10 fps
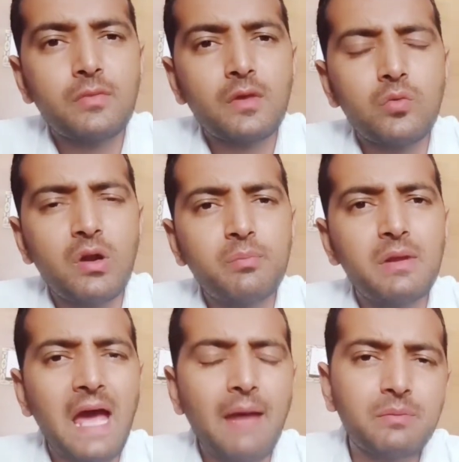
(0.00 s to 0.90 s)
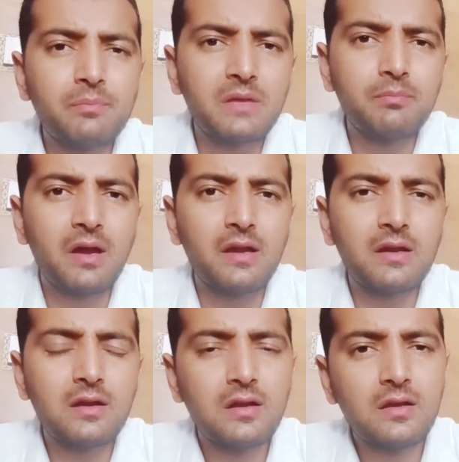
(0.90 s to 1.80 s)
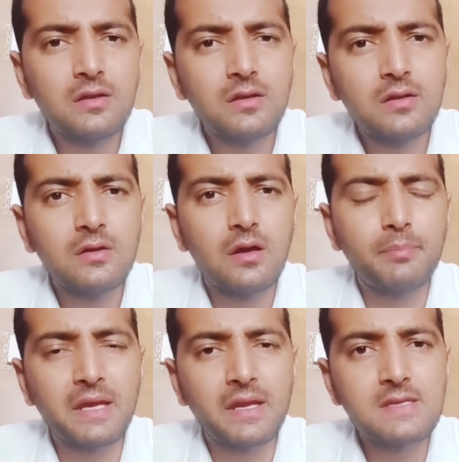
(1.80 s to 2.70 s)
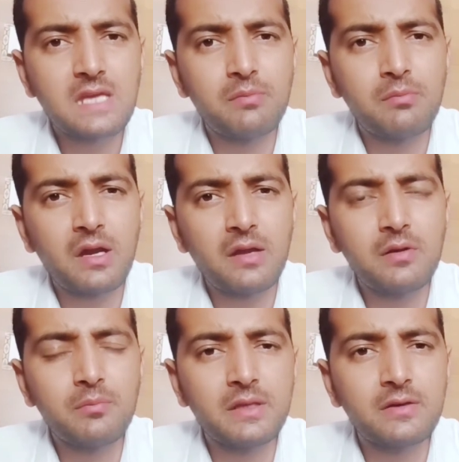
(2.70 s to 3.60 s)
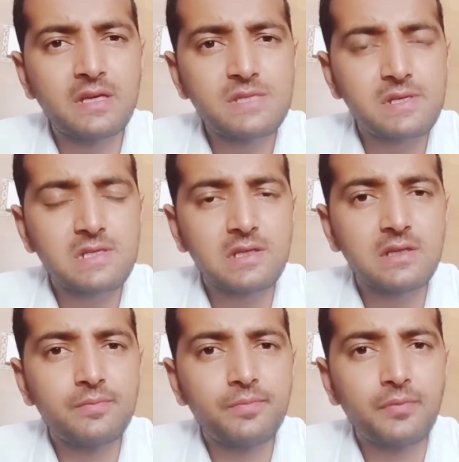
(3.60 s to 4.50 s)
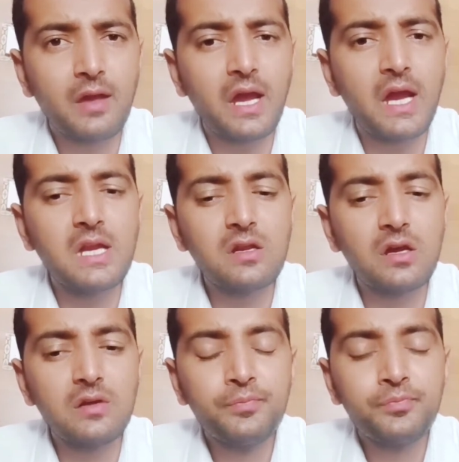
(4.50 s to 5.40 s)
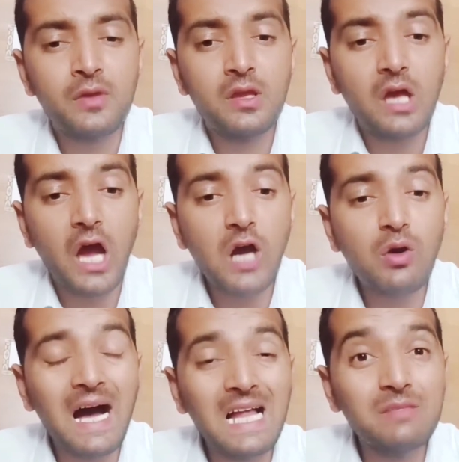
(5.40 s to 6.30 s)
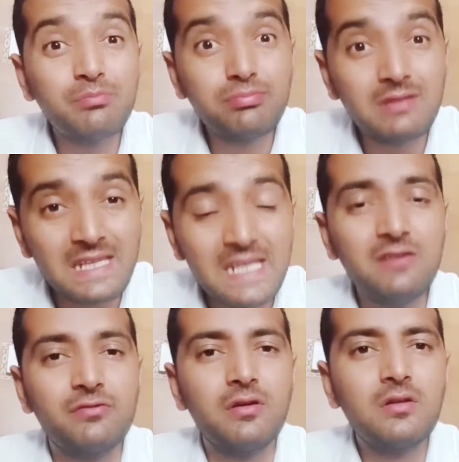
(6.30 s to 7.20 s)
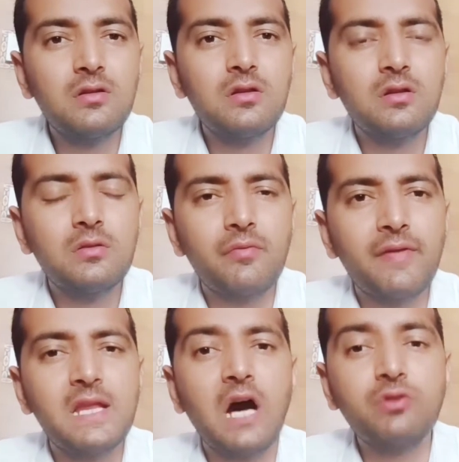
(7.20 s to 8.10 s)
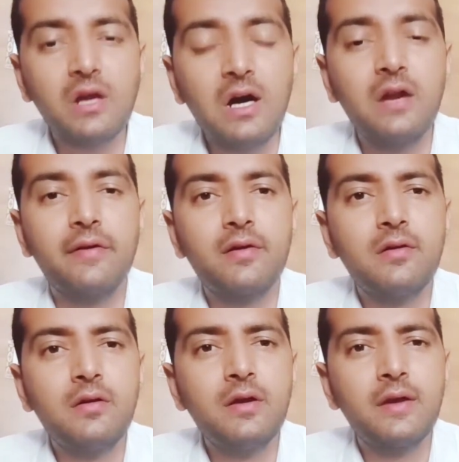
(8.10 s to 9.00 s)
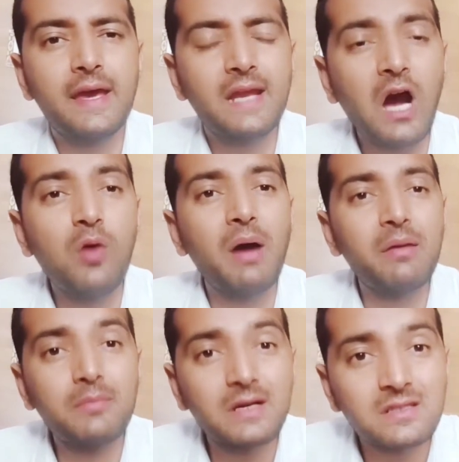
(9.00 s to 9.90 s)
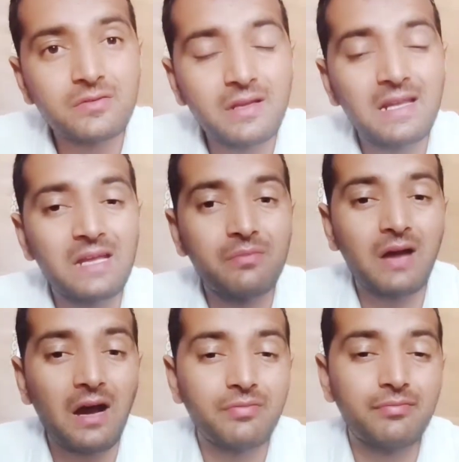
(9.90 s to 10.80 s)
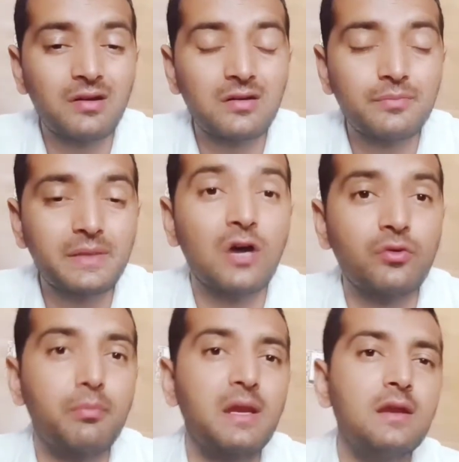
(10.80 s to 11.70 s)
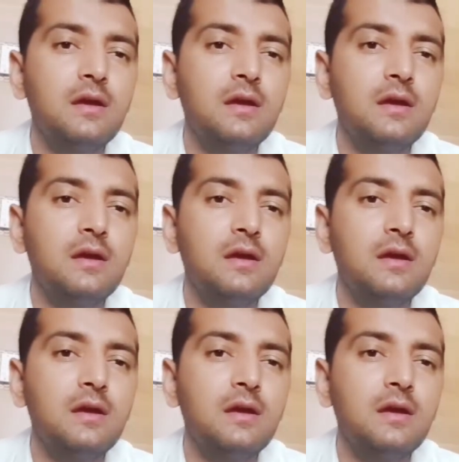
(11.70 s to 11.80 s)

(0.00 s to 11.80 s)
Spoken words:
What will happen with my parents and my mother especially. And how I'll live without her. And how my mother will live without me.